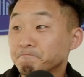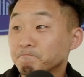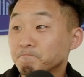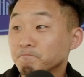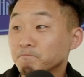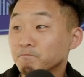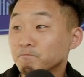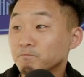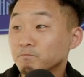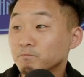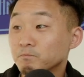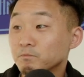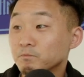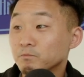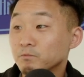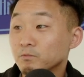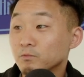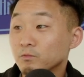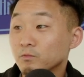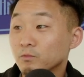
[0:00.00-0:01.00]

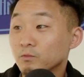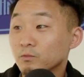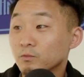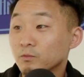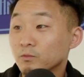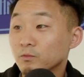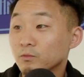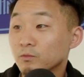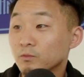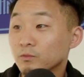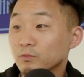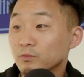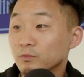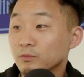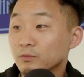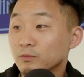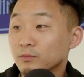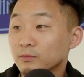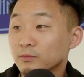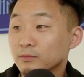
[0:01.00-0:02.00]

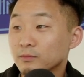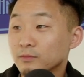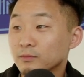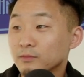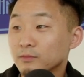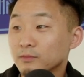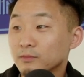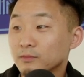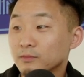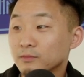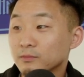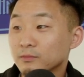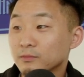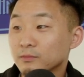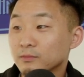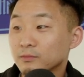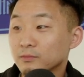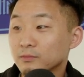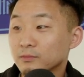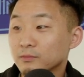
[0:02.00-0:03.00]

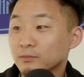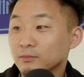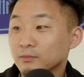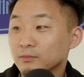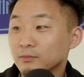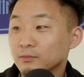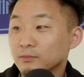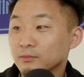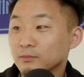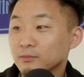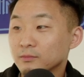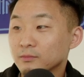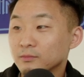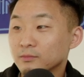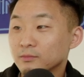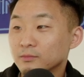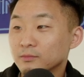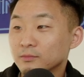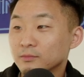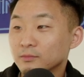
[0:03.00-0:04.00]

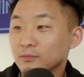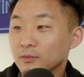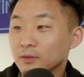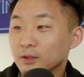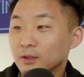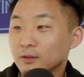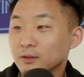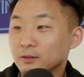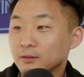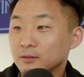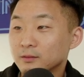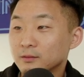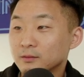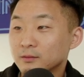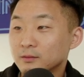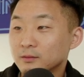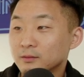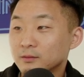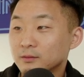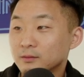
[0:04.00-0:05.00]

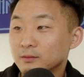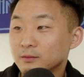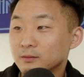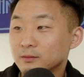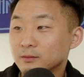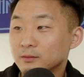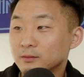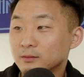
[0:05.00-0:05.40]
(silent)